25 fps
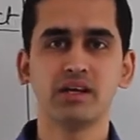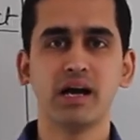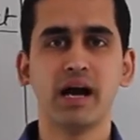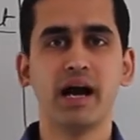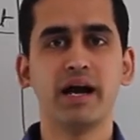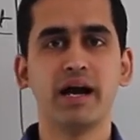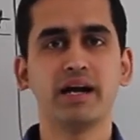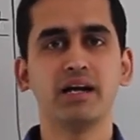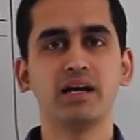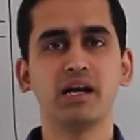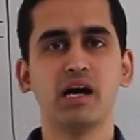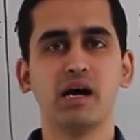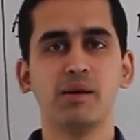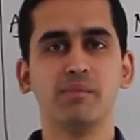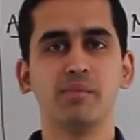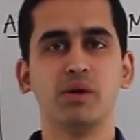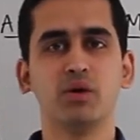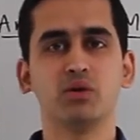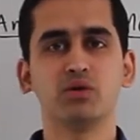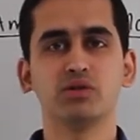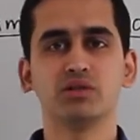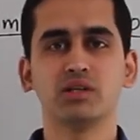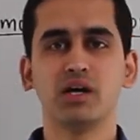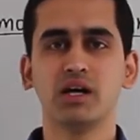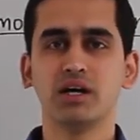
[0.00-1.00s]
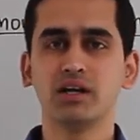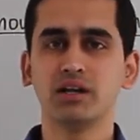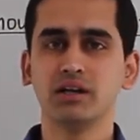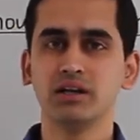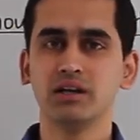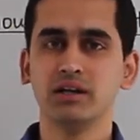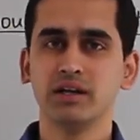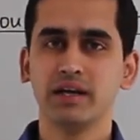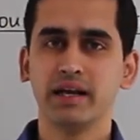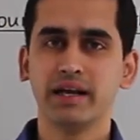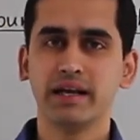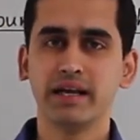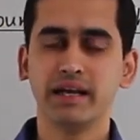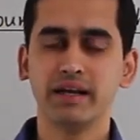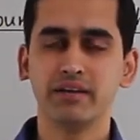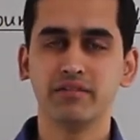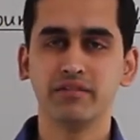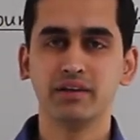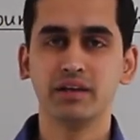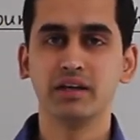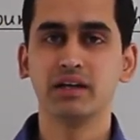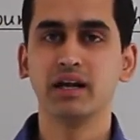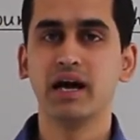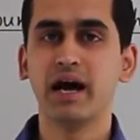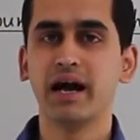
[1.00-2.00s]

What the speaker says: and amounts are given,